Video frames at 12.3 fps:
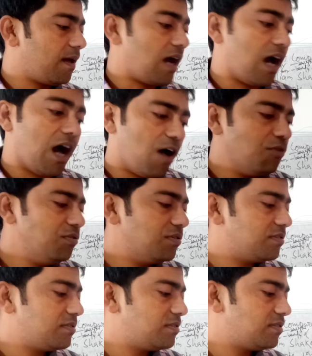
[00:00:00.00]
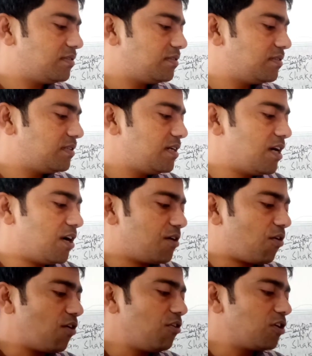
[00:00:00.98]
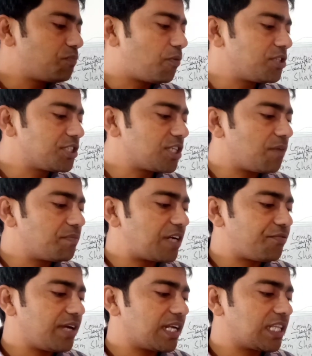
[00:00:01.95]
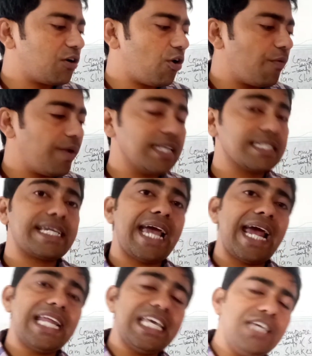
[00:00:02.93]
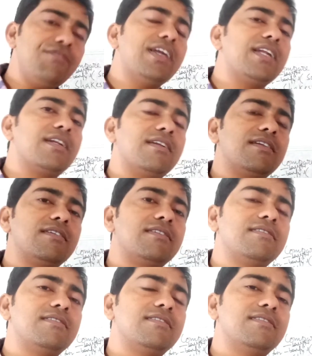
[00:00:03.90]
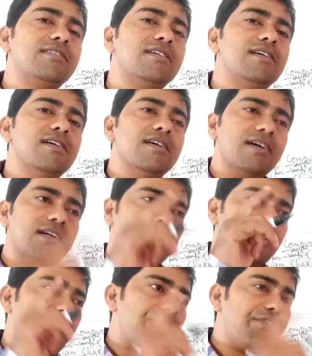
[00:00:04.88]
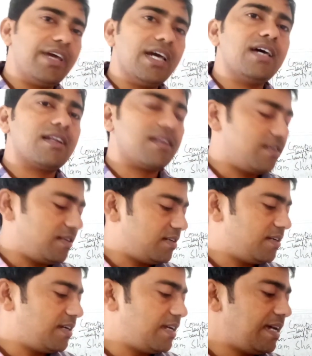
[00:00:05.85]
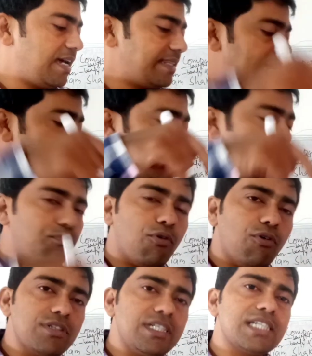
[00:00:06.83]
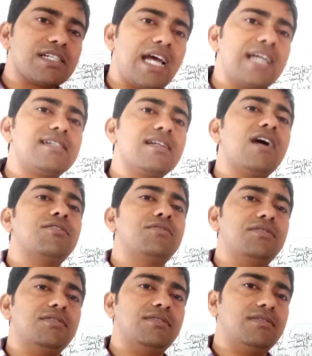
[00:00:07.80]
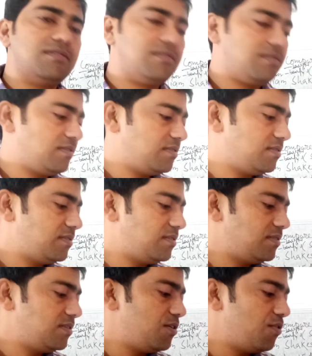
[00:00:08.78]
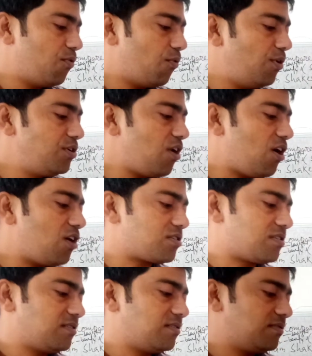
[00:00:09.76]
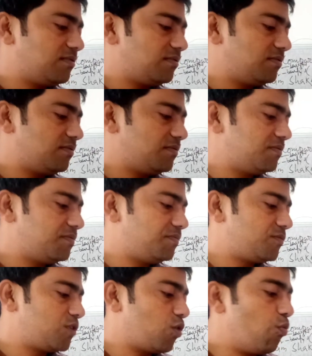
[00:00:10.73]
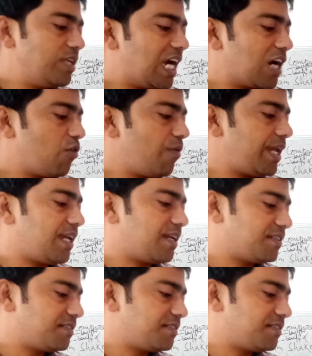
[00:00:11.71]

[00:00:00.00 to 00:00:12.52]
How? None lost possession of that fear the awayest, and even the fear that he poses right now will not wither away,